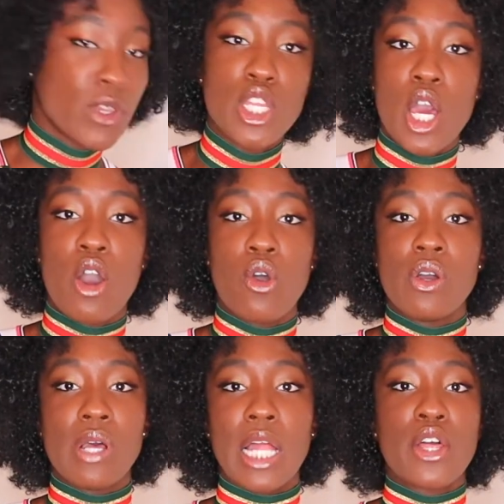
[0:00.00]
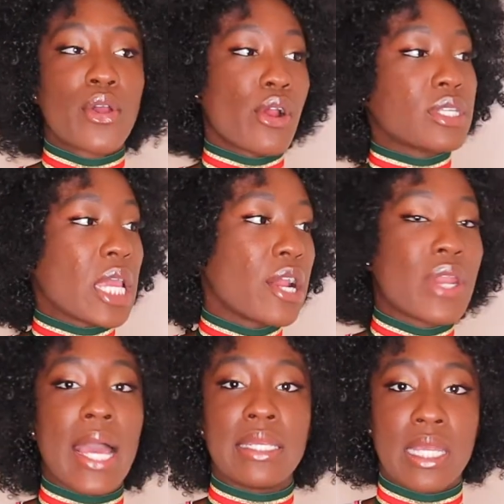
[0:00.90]
A little girl's hair
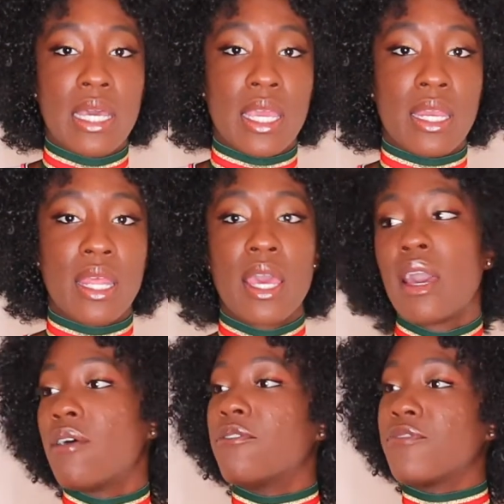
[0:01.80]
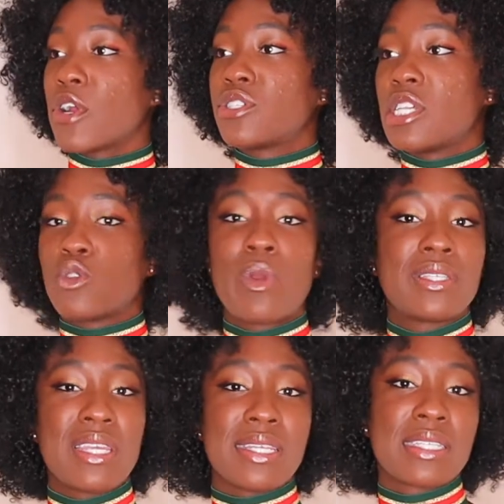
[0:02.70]
not done versus we
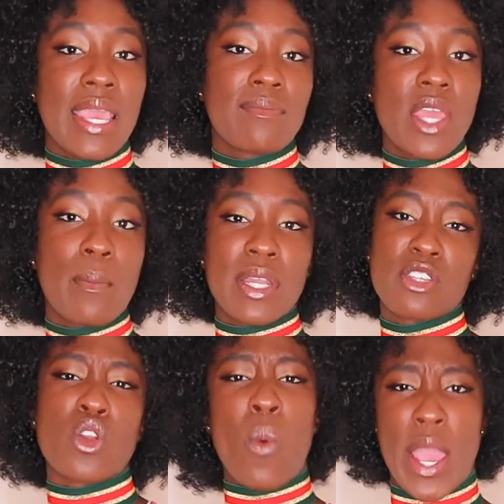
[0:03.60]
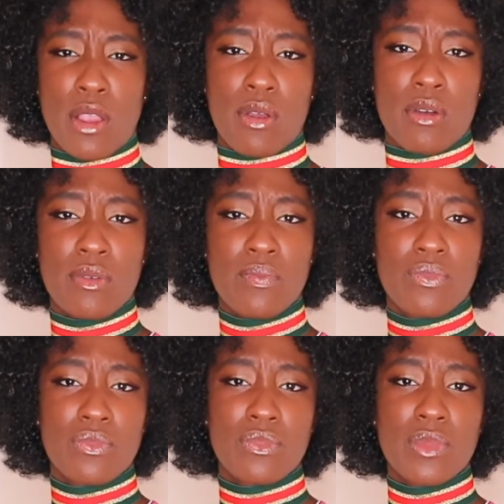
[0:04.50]
see the same thing, but it's on a white girl.
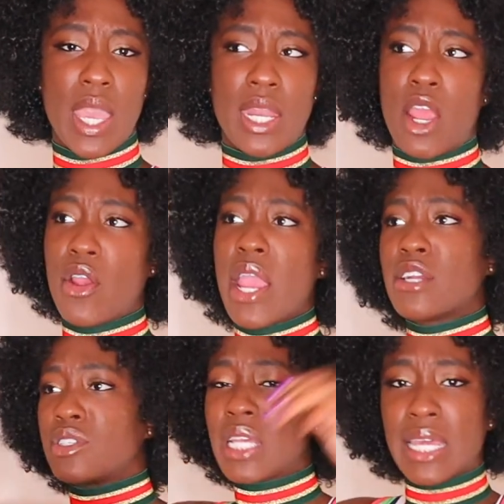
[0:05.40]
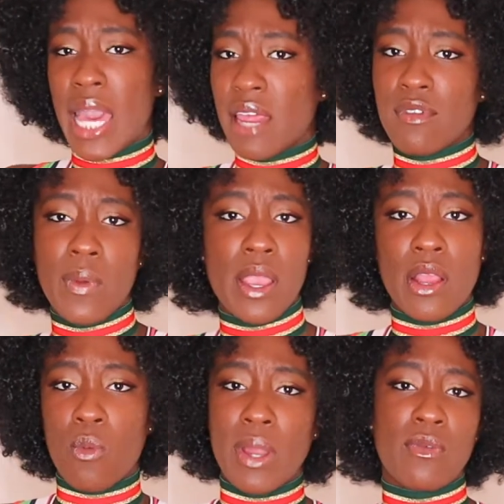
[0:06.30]
And her hair is sticking out
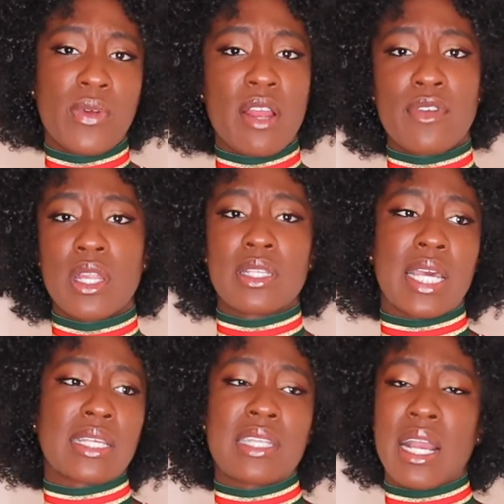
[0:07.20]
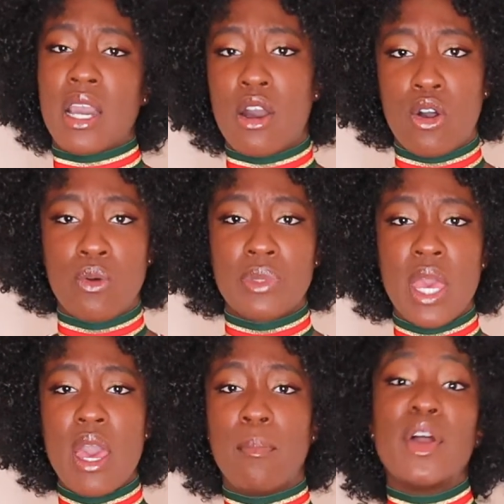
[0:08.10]
everywhere, whatever. It looks like it's not combed,
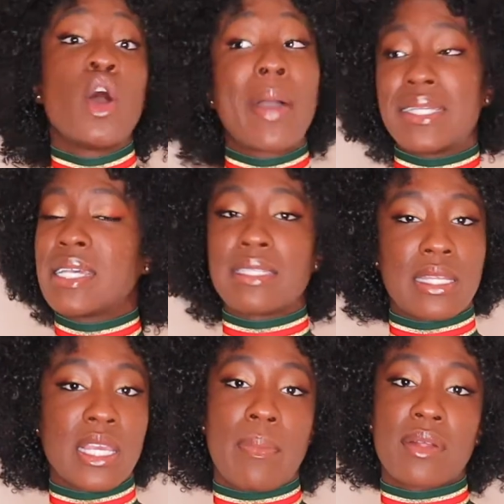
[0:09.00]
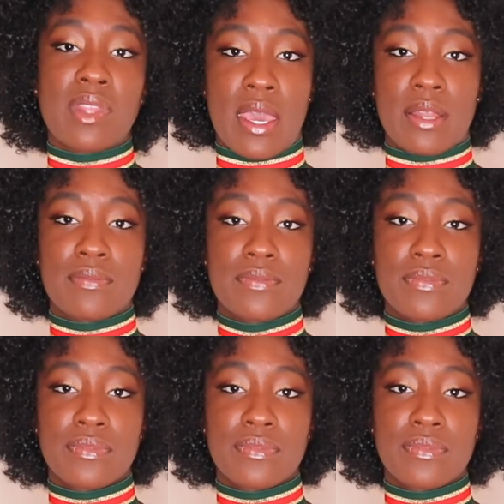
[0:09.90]
but nobody says anything about that.